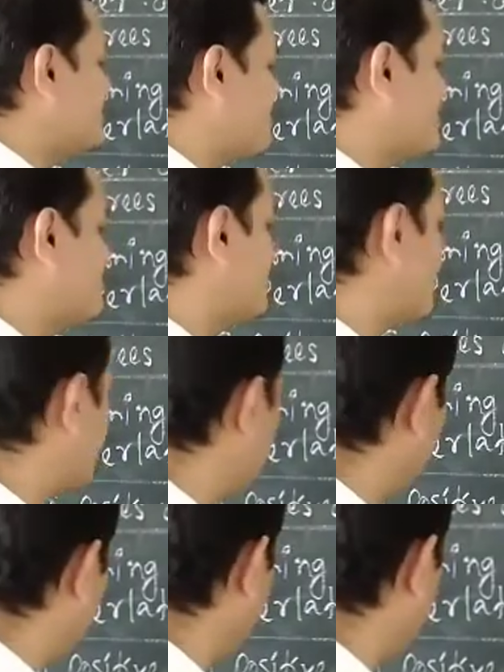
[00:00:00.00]
means between
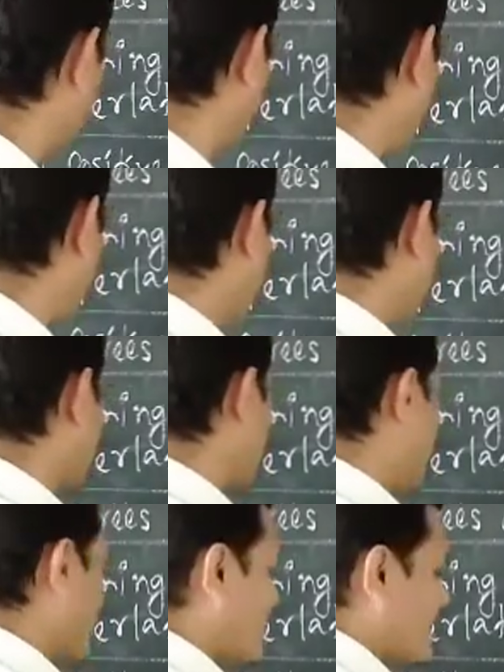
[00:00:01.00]
two.
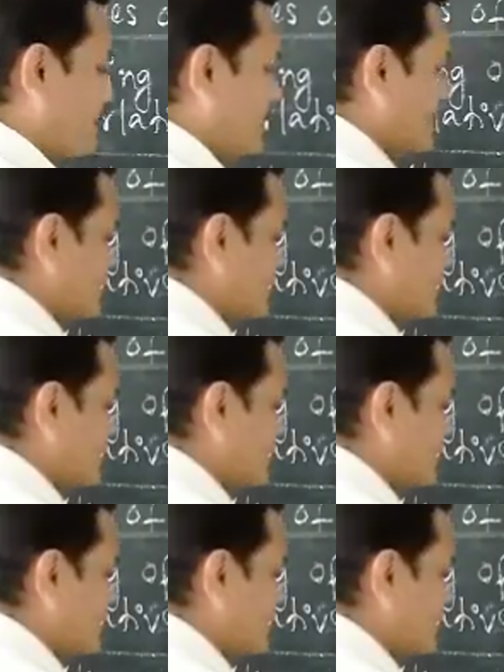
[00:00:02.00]
Superlative